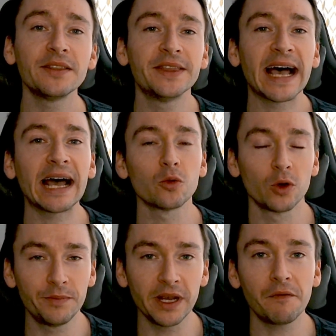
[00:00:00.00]
that
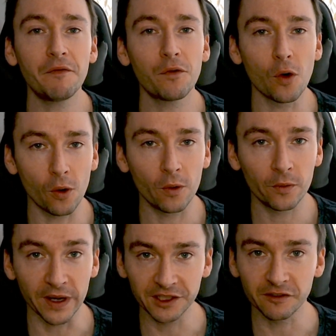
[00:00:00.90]
would be a full
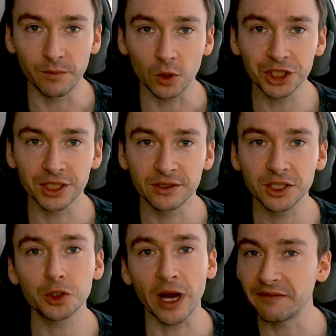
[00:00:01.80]
range of motion
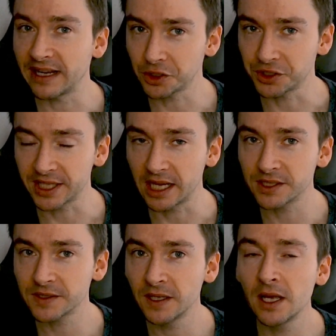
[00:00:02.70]
strength
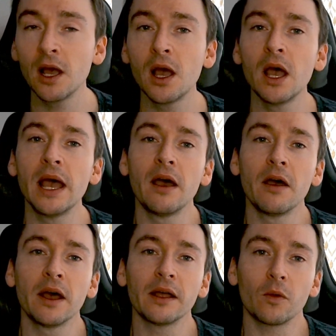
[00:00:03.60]
exercise.
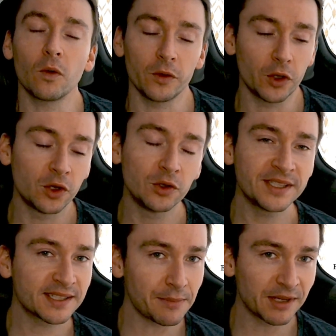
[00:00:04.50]
You could use the
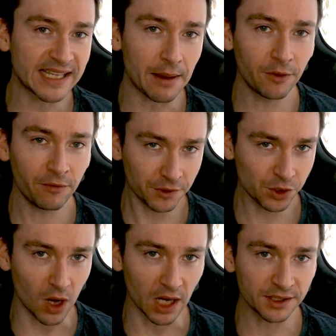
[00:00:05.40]
same example for
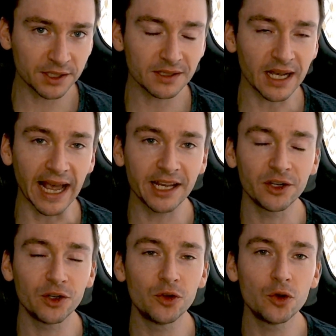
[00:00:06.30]
squats. I
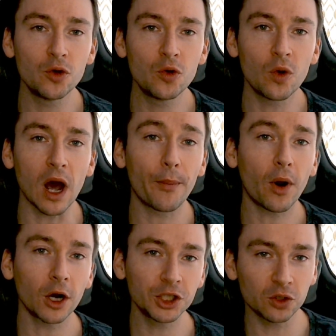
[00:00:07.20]
can do a
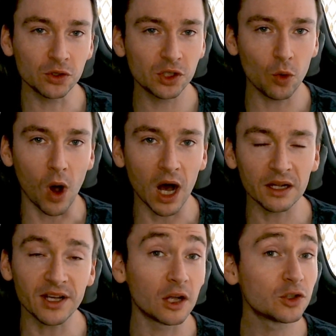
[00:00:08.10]
partial
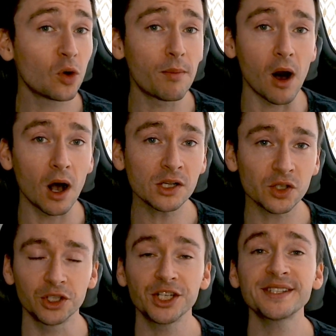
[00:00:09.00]
squat onto a box
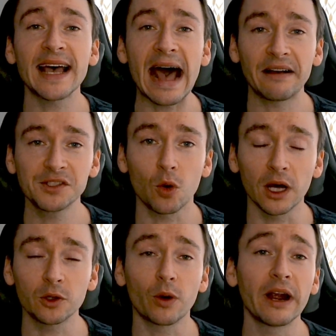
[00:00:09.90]
or just a half
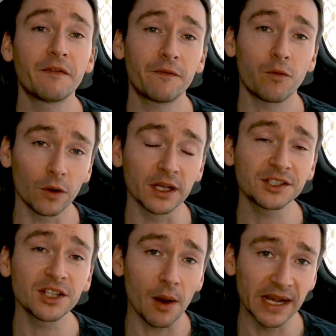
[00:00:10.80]
squat where I
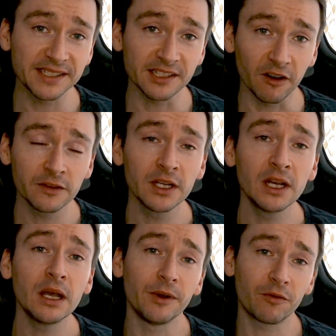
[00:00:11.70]
stop myself
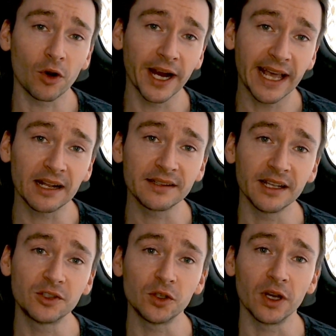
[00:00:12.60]
before I get
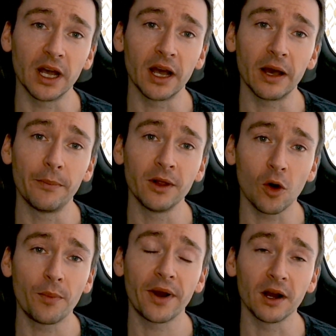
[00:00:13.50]
into a
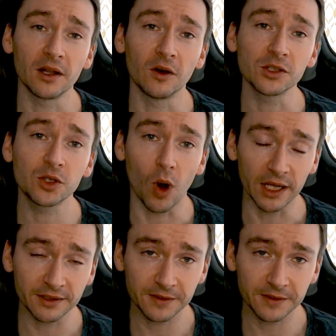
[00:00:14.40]
below parallel squat.